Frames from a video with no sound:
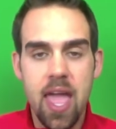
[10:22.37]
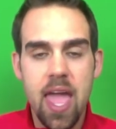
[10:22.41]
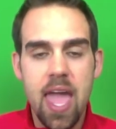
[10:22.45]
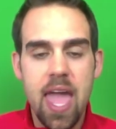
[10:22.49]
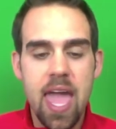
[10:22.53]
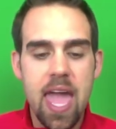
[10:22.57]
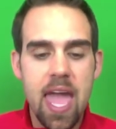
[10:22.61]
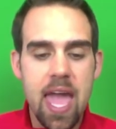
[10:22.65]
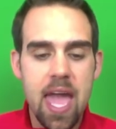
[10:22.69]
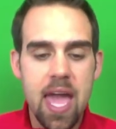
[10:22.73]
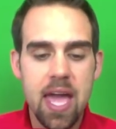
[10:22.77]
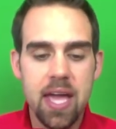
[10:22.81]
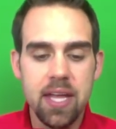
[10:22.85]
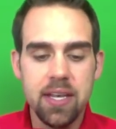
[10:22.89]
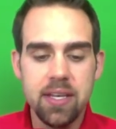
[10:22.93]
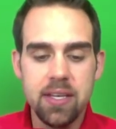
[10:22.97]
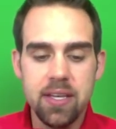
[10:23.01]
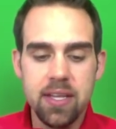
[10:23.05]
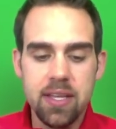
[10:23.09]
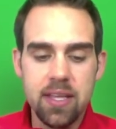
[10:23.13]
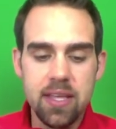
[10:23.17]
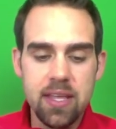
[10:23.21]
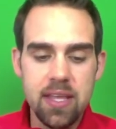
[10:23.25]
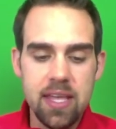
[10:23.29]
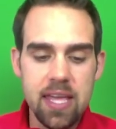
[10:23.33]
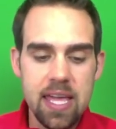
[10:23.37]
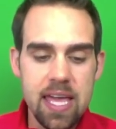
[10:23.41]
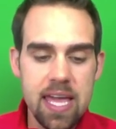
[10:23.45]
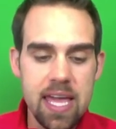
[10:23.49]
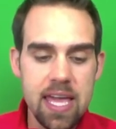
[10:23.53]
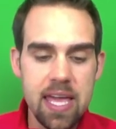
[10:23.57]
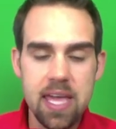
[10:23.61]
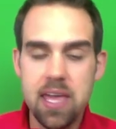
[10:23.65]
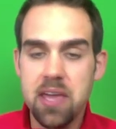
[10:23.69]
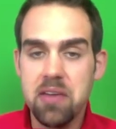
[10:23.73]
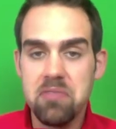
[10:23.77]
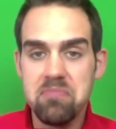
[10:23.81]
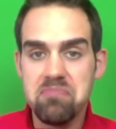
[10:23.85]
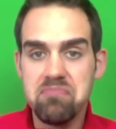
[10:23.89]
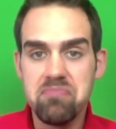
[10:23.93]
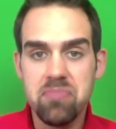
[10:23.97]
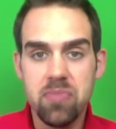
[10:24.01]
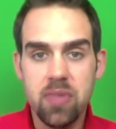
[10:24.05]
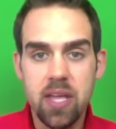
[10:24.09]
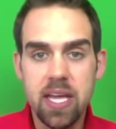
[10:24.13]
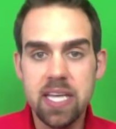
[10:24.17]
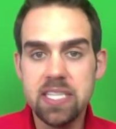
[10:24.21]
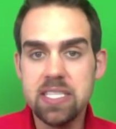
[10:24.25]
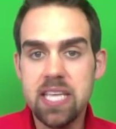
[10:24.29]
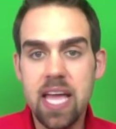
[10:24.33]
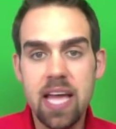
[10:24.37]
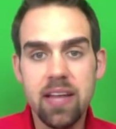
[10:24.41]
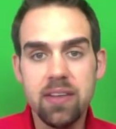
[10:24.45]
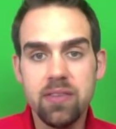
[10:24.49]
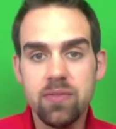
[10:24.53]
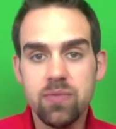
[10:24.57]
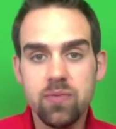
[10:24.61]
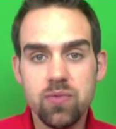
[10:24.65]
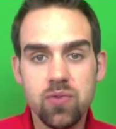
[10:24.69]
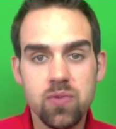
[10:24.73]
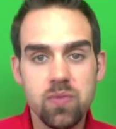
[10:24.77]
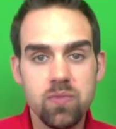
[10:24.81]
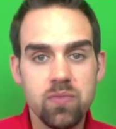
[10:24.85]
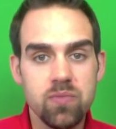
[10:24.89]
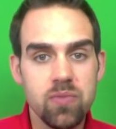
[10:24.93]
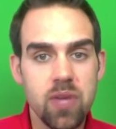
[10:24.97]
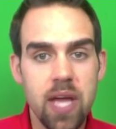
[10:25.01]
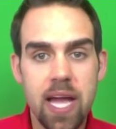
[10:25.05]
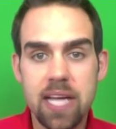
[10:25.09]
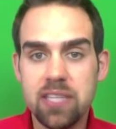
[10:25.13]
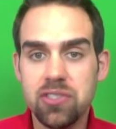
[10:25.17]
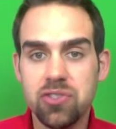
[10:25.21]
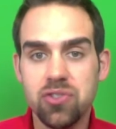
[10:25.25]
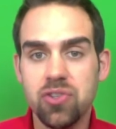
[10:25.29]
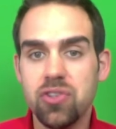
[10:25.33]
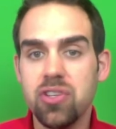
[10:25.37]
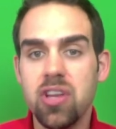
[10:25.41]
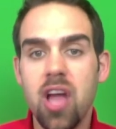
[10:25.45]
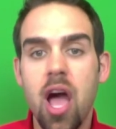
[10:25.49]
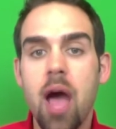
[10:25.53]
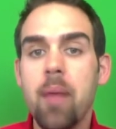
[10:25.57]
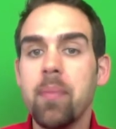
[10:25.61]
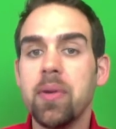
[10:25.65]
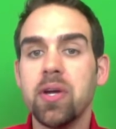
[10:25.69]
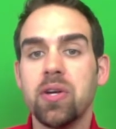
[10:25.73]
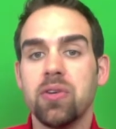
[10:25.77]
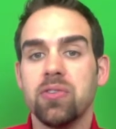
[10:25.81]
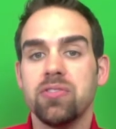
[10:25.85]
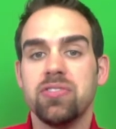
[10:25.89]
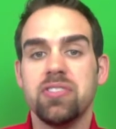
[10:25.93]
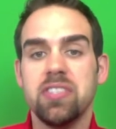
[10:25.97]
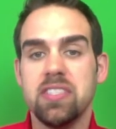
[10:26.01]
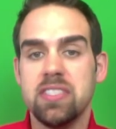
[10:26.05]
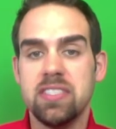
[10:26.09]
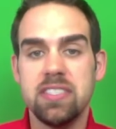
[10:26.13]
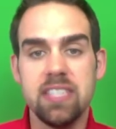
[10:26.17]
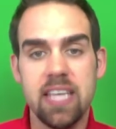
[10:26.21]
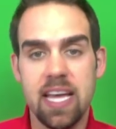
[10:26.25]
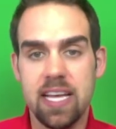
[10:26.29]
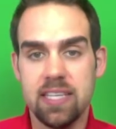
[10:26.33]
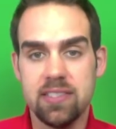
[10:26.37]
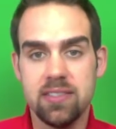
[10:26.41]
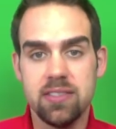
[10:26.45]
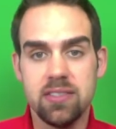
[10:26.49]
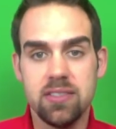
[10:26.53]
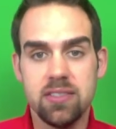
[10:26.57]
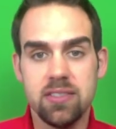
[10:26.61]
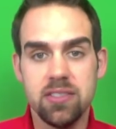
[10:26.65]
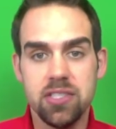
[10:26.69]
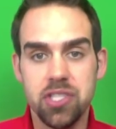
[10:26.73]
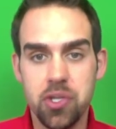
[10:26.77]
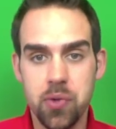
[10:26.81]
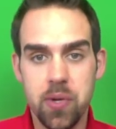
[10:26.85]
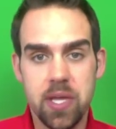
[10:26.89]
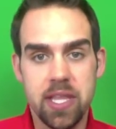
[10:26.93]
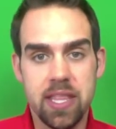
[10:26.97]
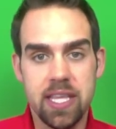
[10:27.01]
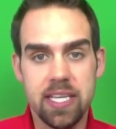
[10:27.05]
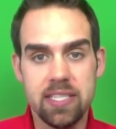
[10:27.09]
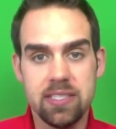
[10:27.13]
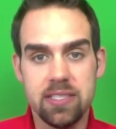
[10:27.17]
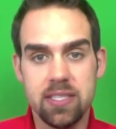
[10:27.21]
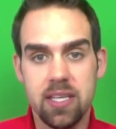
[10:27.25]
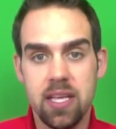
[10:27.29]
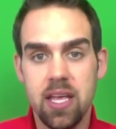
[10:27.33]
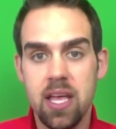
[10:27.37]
And he has had astronomical success doing this.